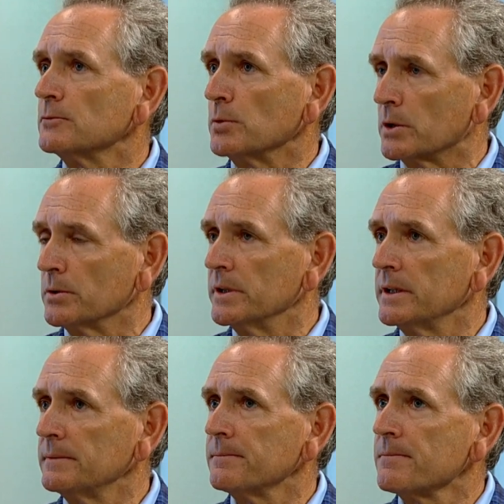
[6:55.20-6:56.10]

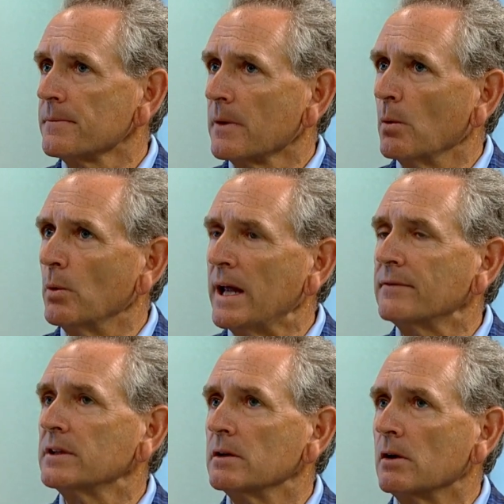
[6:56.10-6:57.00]
recruiting, we
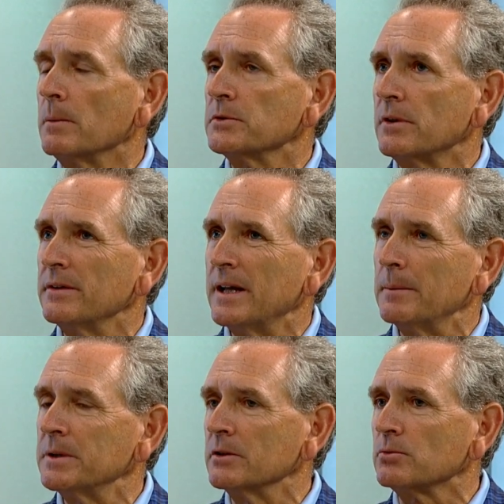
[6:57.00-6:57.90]
have to get our arms around
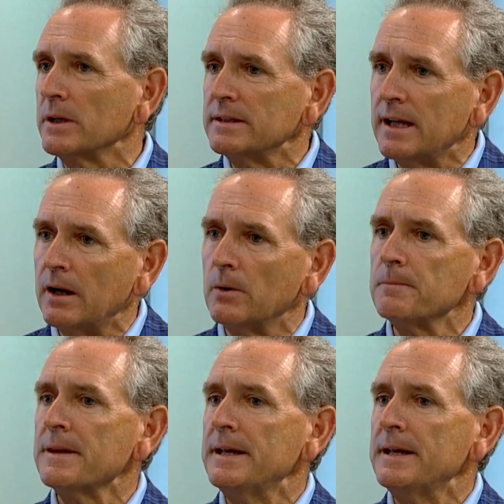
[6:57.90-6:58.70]
that because right now,